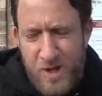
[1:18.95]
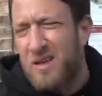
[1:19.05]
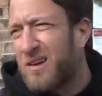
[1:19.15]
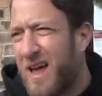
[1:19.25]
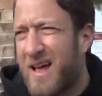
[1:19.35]

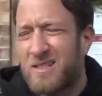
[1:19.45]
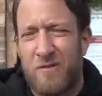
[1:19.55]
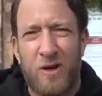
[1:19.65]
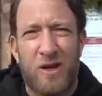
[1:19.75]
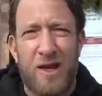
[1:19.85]
I'm gonna ask
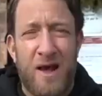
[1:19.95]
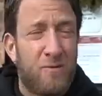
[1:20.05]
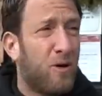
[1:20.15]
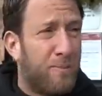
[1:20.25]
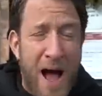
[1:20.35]
if you can get
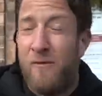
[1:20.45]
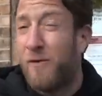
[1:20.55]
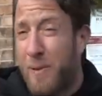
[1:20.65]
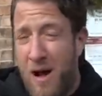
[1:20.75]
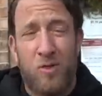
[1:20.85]
it. Pound
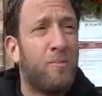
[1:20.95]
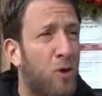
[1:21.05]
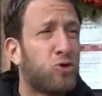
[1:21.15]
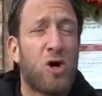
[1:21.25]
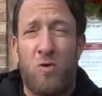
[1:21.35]
for pound, the
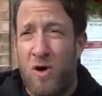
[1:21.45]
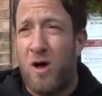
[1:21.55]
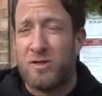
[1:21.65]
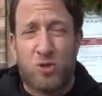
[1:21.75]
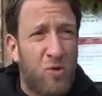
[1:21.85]
most going
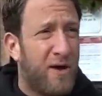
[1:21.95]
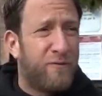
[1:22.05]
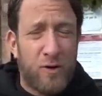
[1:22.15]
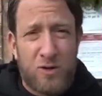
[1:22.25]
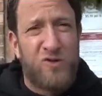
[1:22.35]
on square
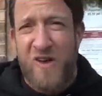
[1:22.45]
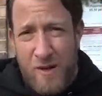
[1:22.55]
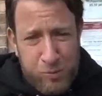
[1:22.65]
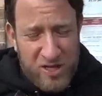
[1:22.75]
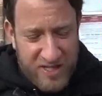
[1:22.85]
footage of
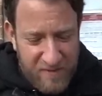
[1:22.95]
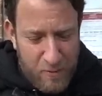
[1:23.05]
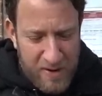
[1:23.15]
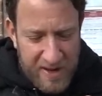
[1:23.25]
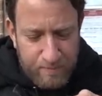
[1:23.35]
any place I've
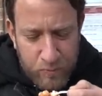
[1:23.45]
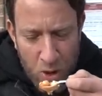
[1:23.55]
ever been in.